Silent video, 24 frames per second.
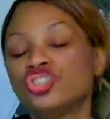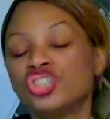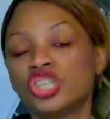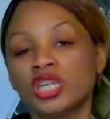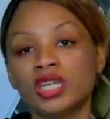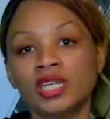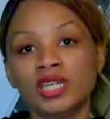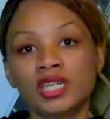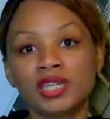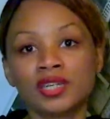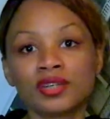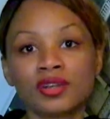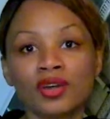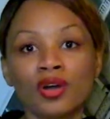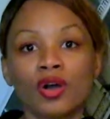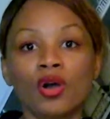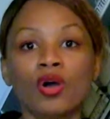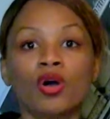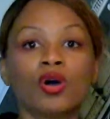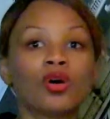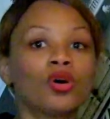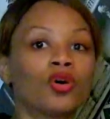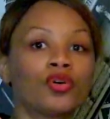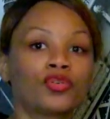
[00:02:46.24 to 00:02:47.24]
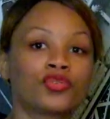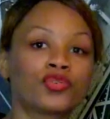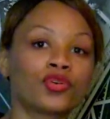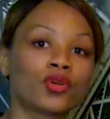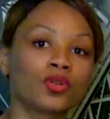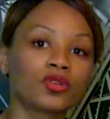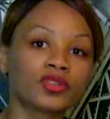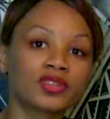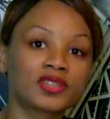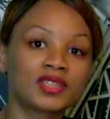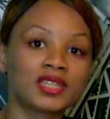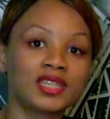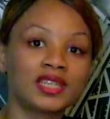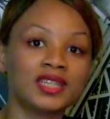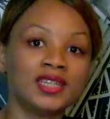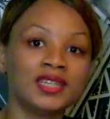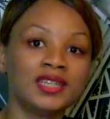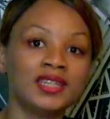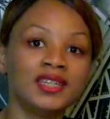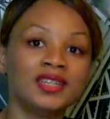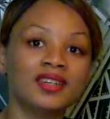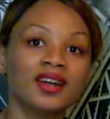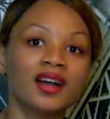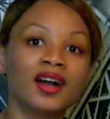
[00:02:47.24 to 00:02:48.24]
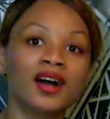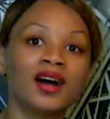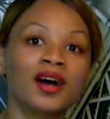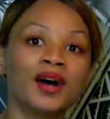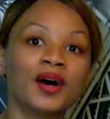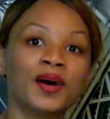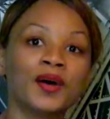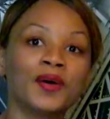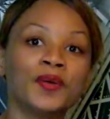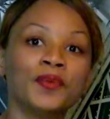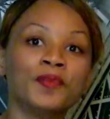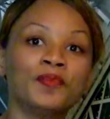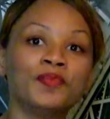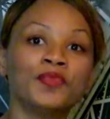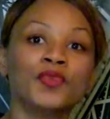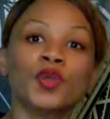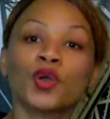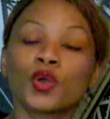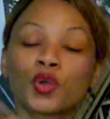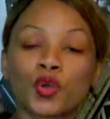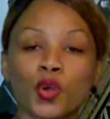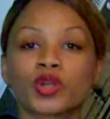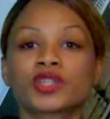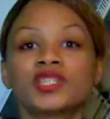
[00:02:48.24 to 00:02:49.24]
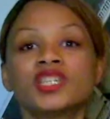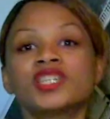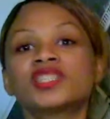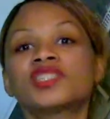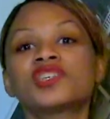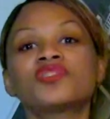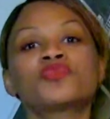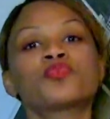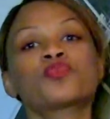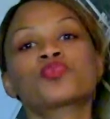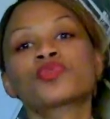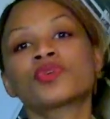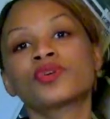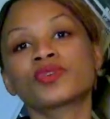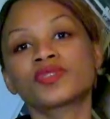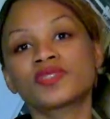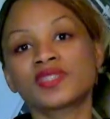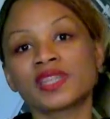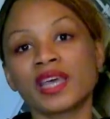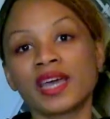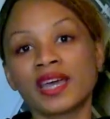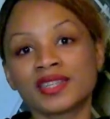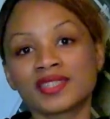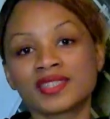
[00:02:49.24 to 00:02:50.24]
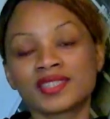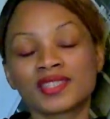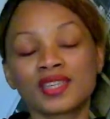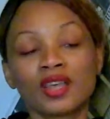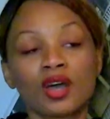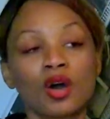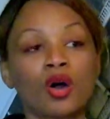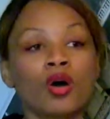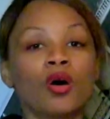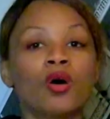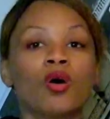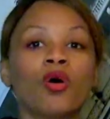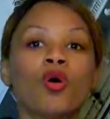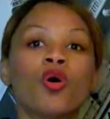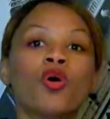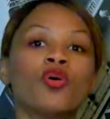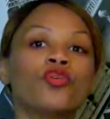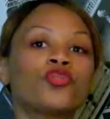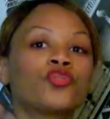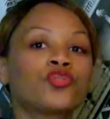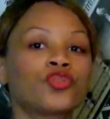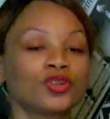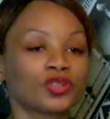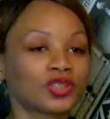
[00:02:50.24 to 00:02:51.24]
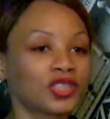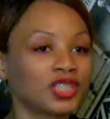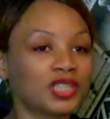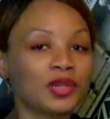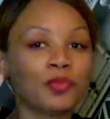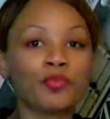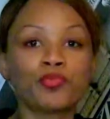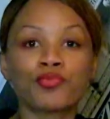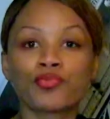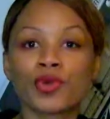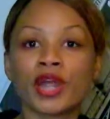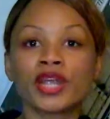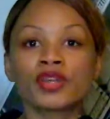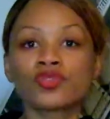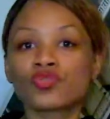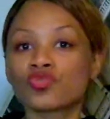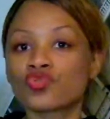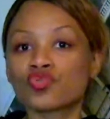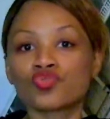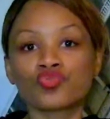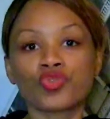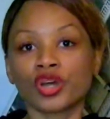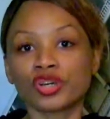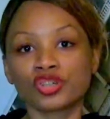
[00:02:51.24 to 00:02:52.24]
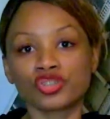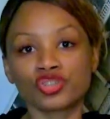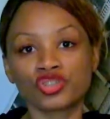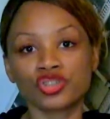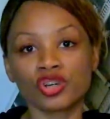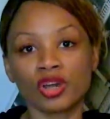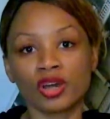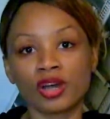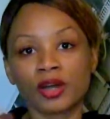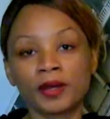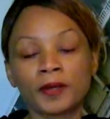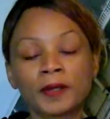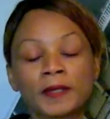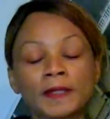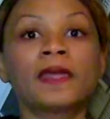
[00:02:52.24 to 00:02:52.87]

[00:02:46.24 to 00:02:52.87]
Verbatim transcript: gene or faulty um, cognitive process of faulty brain structure.